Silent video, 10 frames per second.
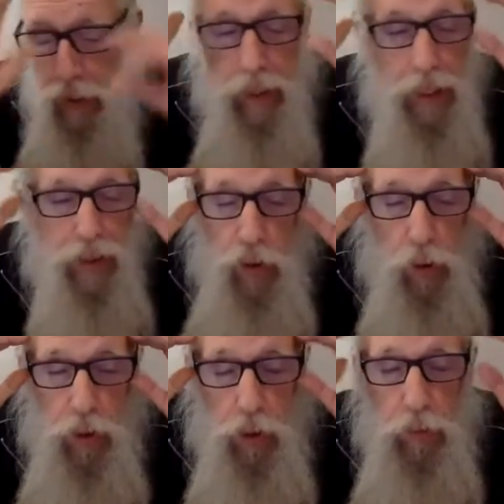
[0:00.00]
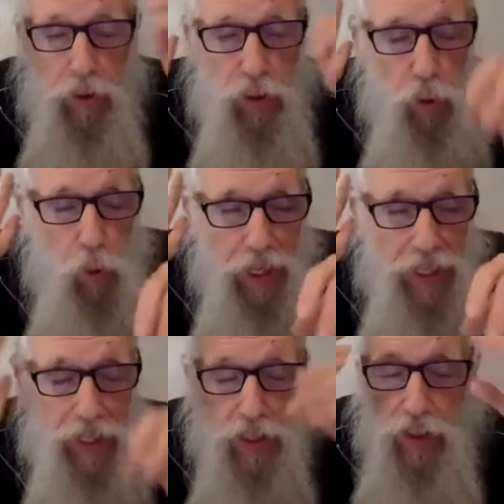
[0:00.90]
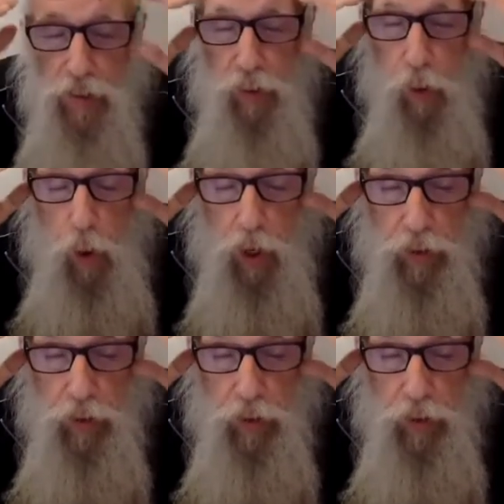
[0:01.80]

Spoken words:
it's all. But the witness of all